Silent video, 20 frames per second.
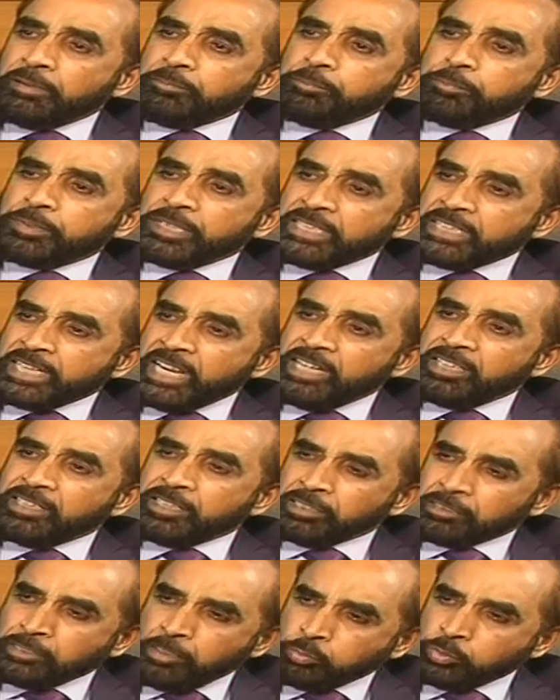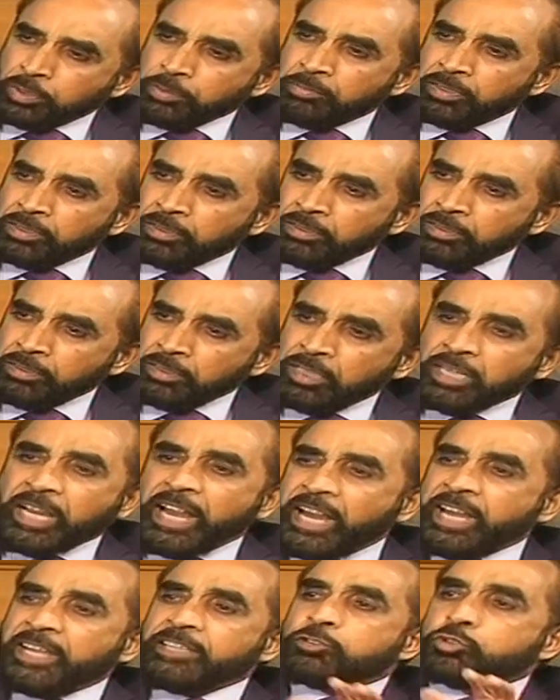being held accountable,
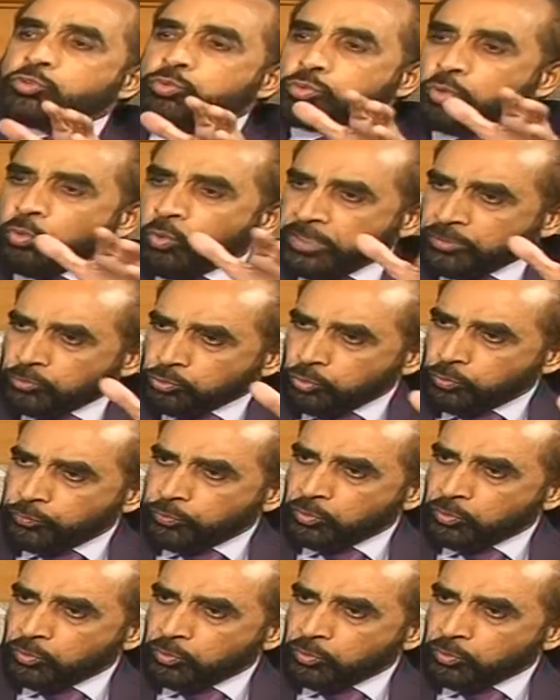and so on and so forth.